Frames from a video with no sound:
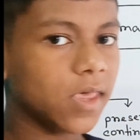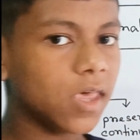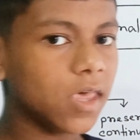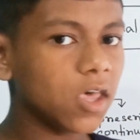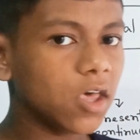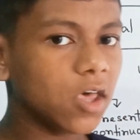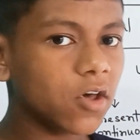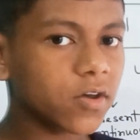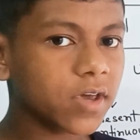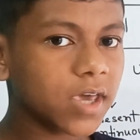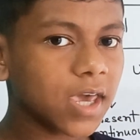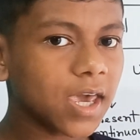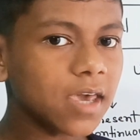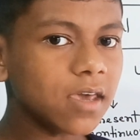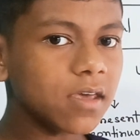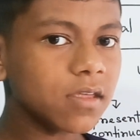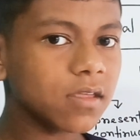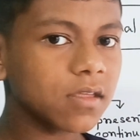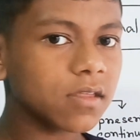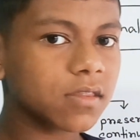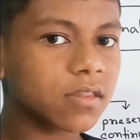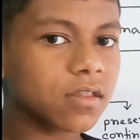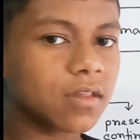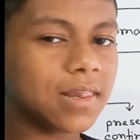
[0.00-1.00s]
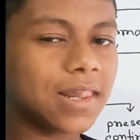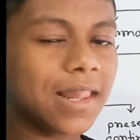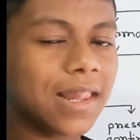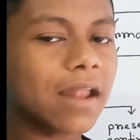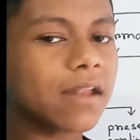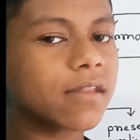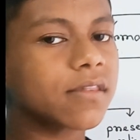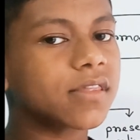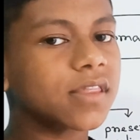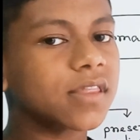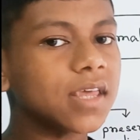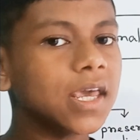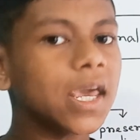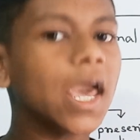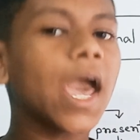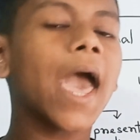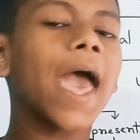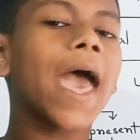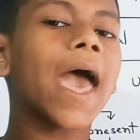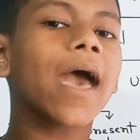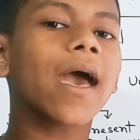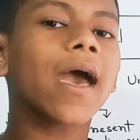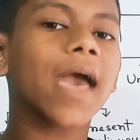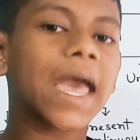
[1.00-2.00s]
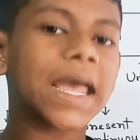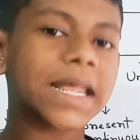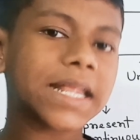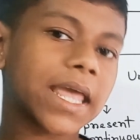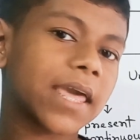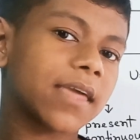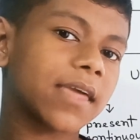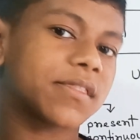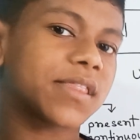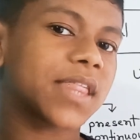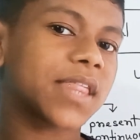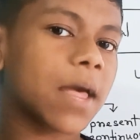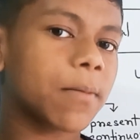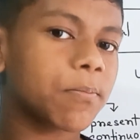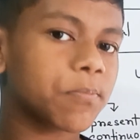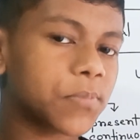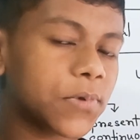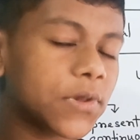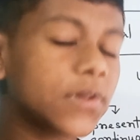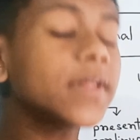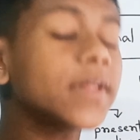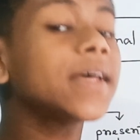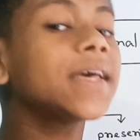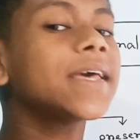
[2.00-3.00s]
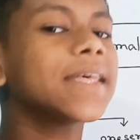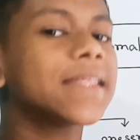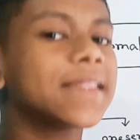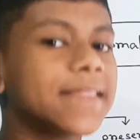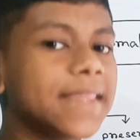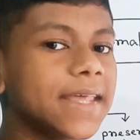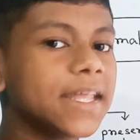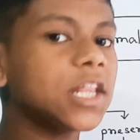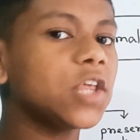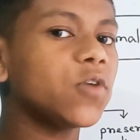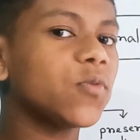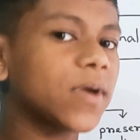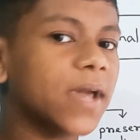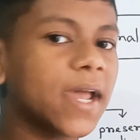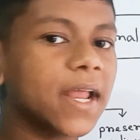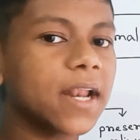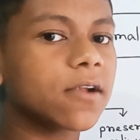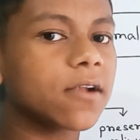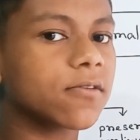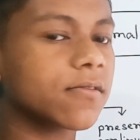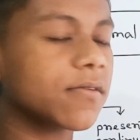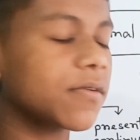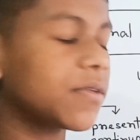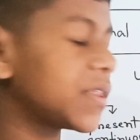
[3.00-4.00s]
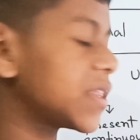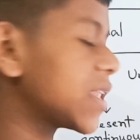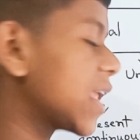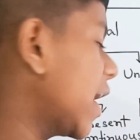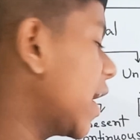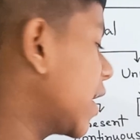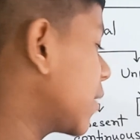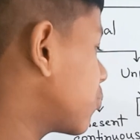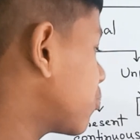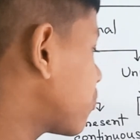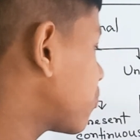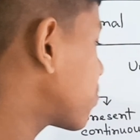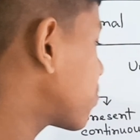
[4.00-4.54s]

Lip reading: Okay, so let's see an example, then you can understand.